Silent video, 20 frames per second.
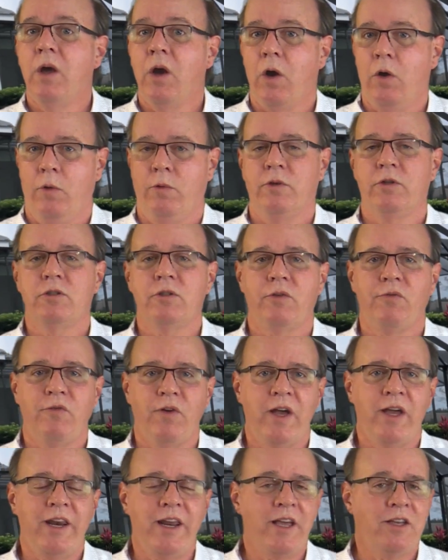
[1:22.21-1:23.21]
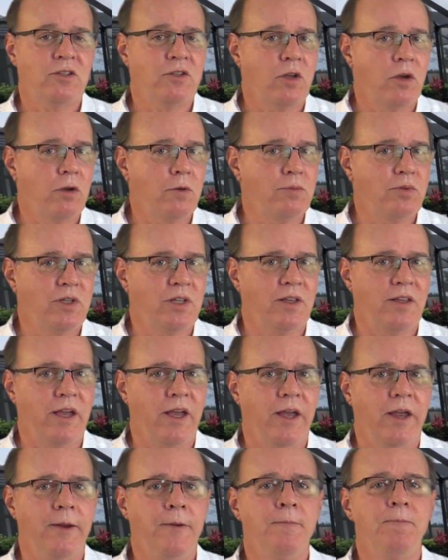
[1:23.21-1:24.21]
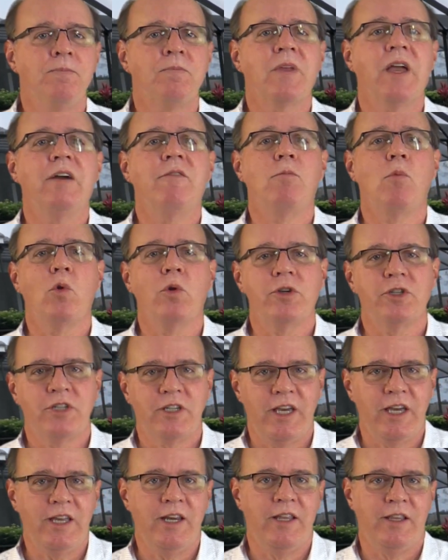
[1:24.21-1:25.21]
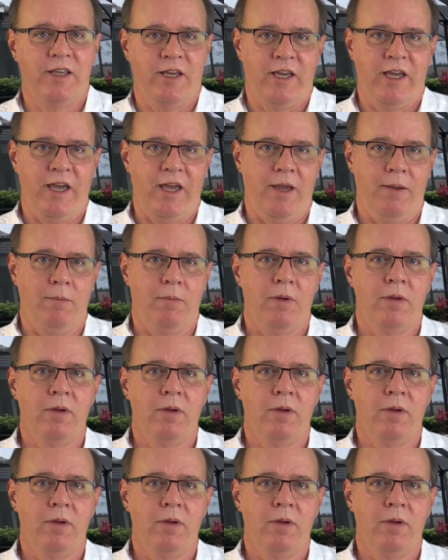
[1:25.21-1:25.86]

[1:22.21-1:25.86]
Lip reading: owners of financed homes today have more skin in the game.